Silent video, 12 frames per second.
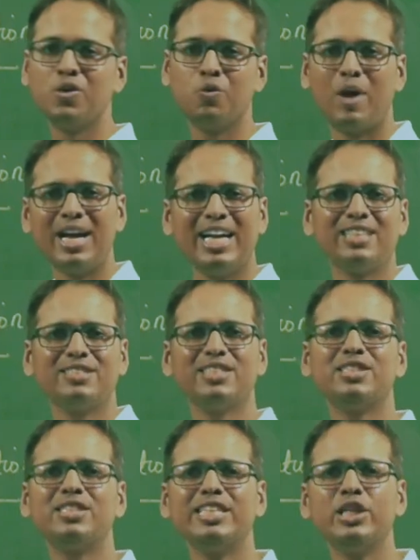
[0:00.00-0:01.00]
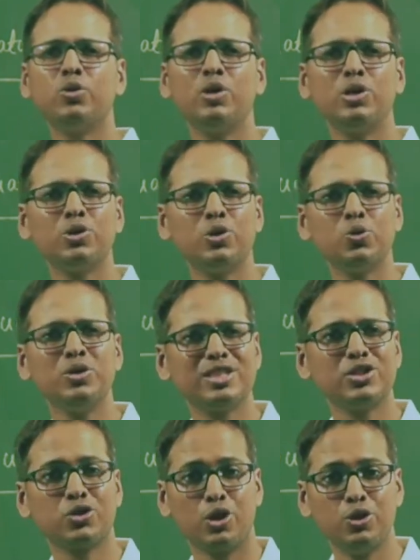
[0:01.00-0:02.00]
Why x is equal to 2 is
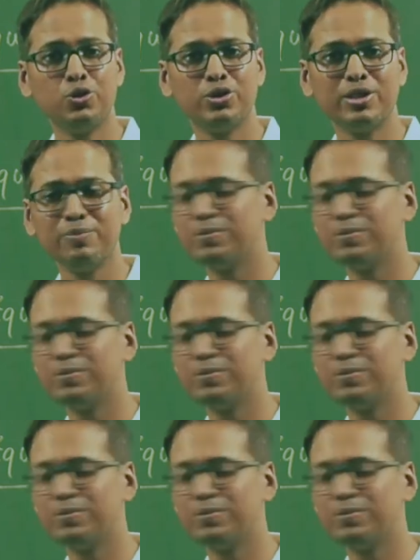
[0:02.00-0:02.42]
the solution?